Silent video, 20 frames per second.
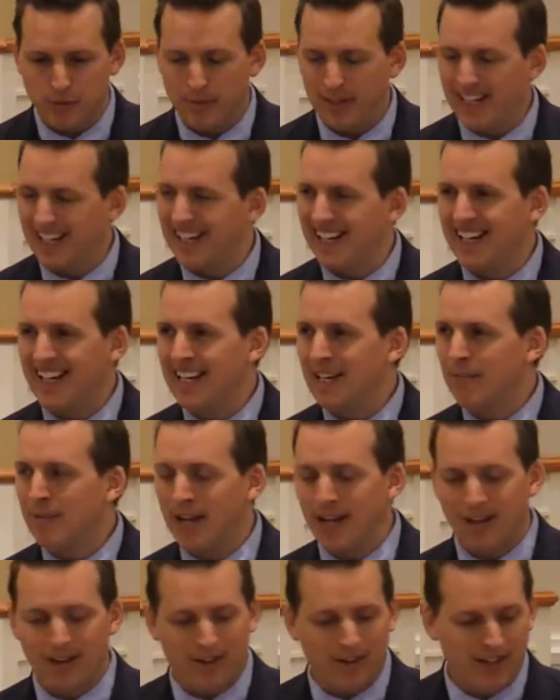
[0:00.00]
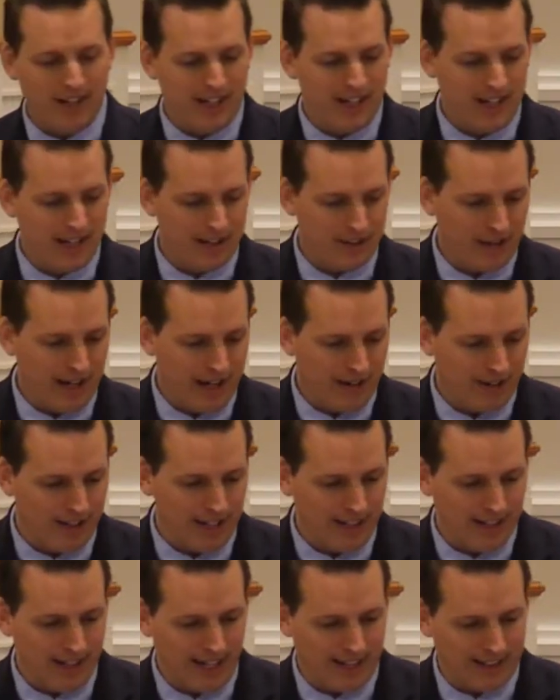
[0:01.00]
media, email, any other
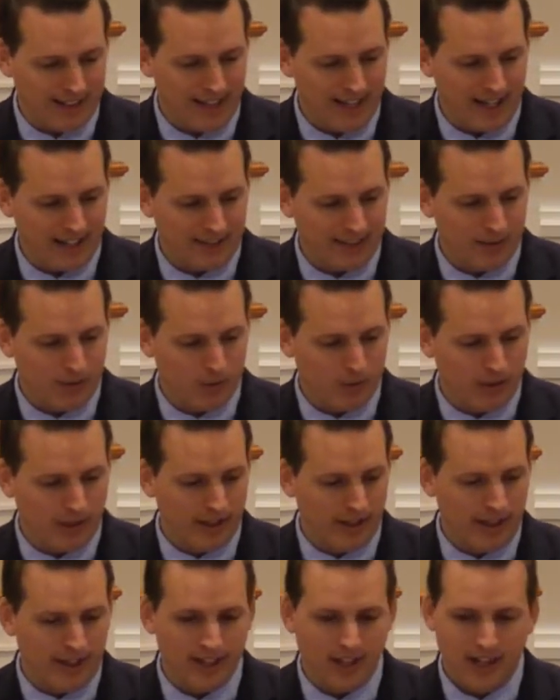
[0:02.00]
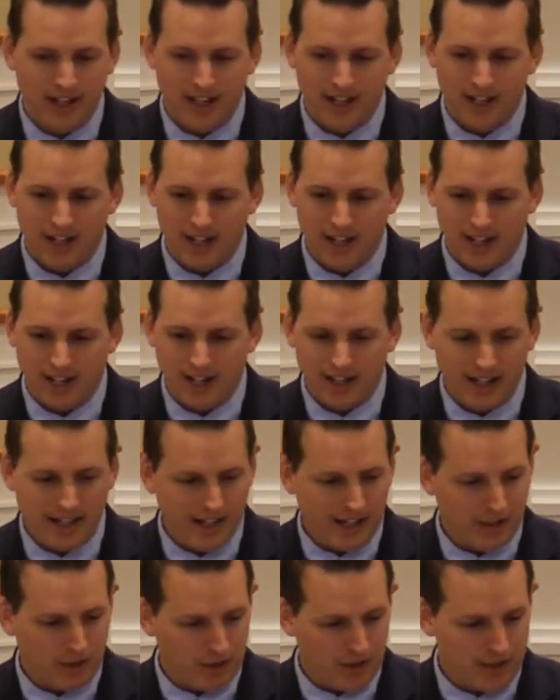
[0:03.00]
outlet like that can really
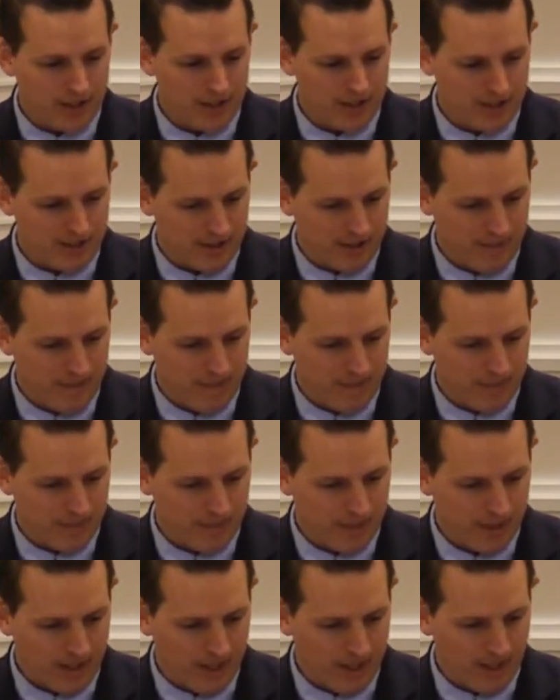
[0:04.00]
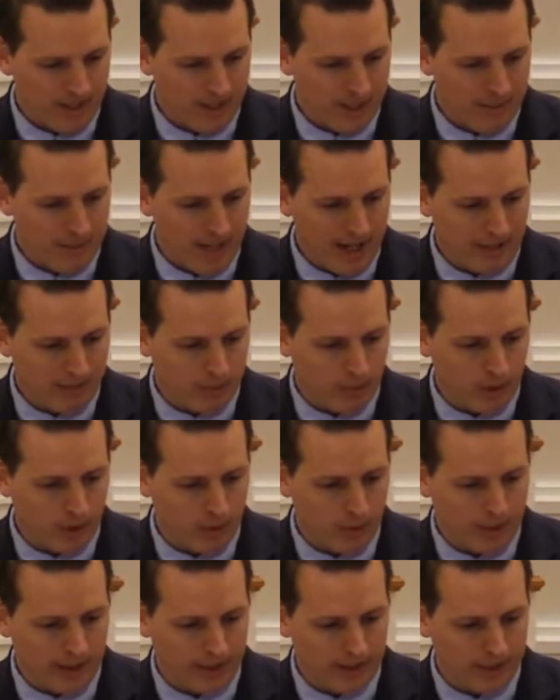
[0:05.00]
increase the amount of
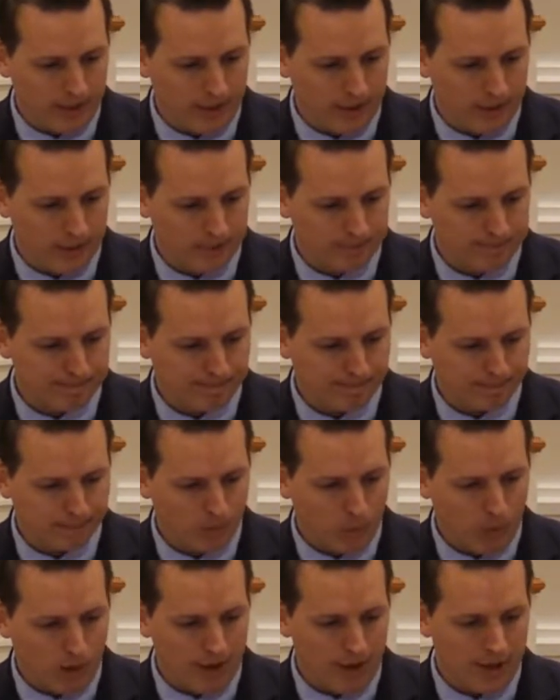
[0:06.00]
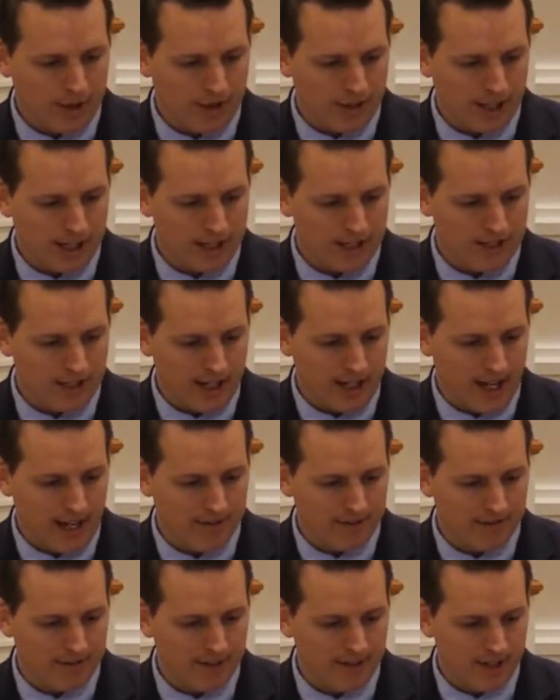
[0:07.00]
work we can do. One of the things that
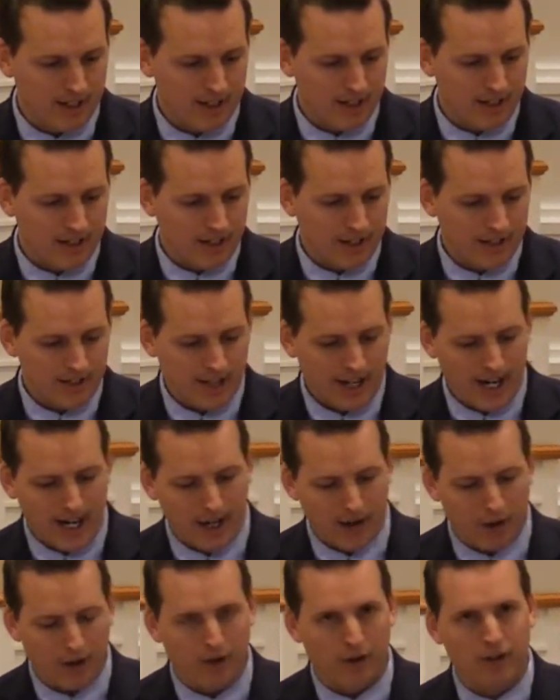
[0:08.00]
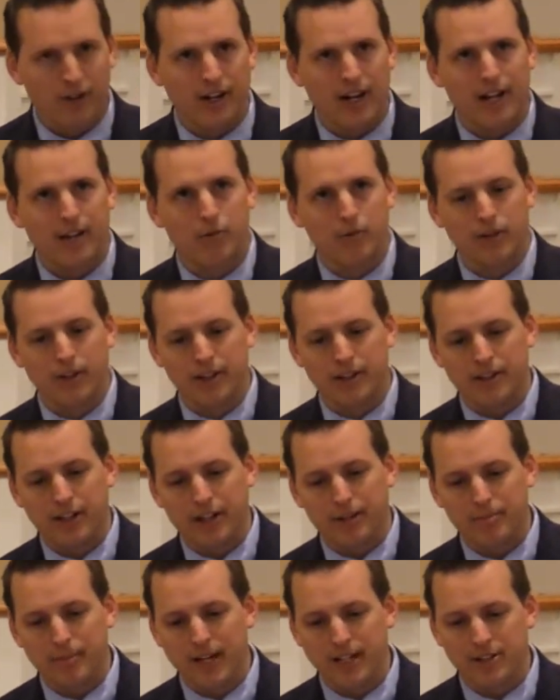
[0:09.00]
I've that I heard and I really
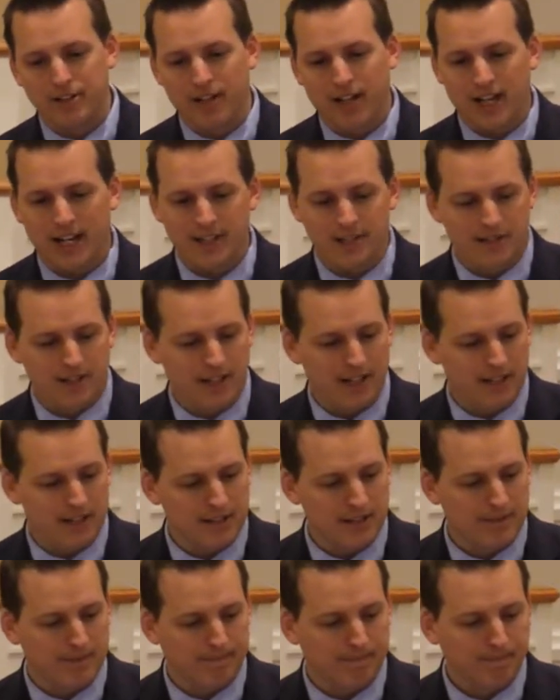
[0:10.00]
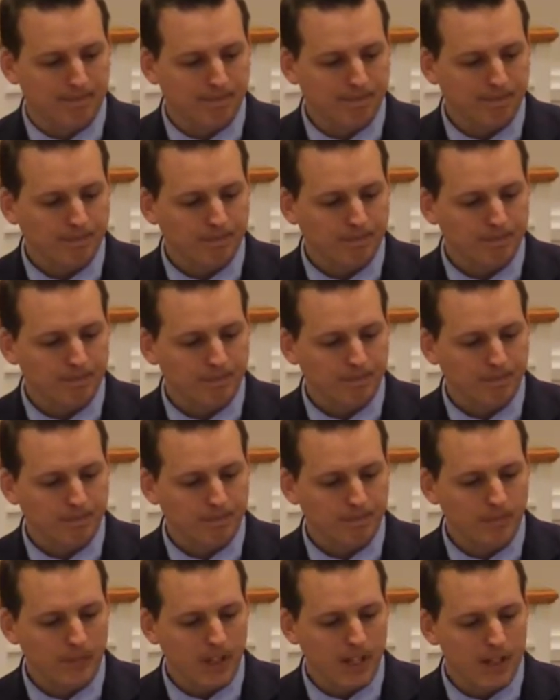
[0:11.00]
think makes a lot of sense.
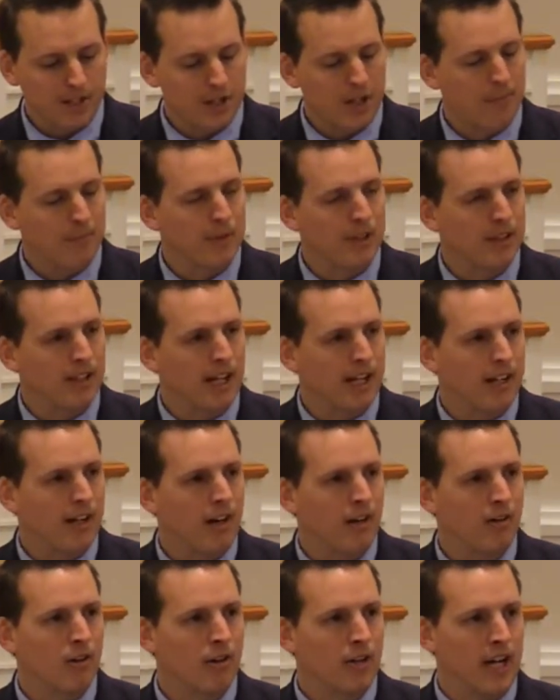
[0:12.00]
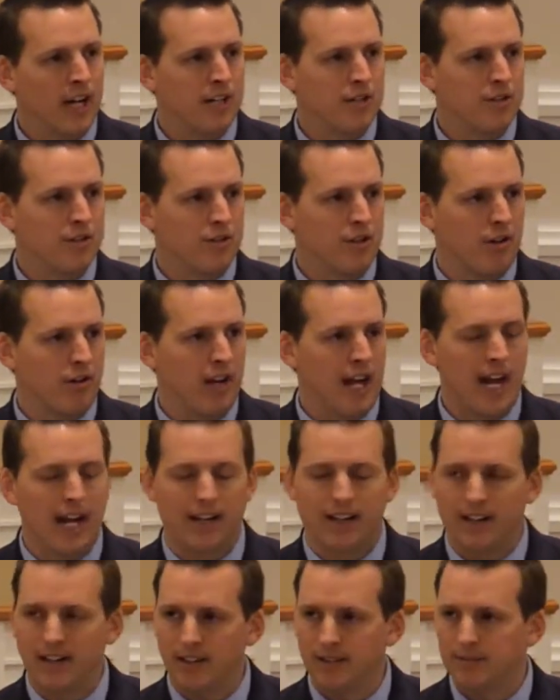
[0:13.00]
Something that congregations are
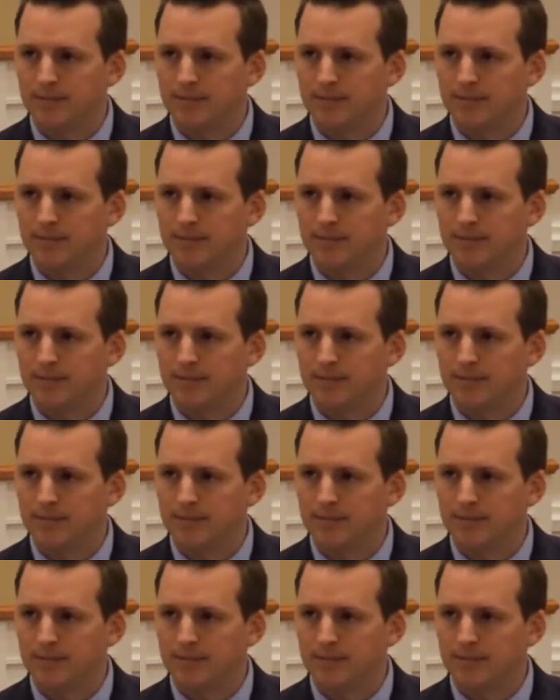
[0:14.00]
lacking